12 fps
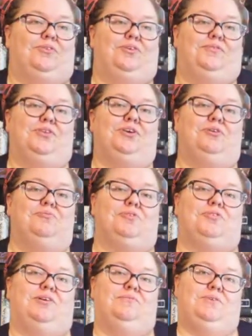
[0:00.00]
So if you're looking for
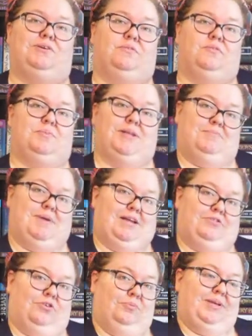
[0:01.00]
something with a bit of
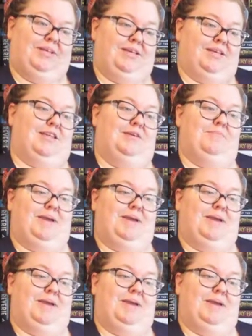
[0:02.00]
magical realism,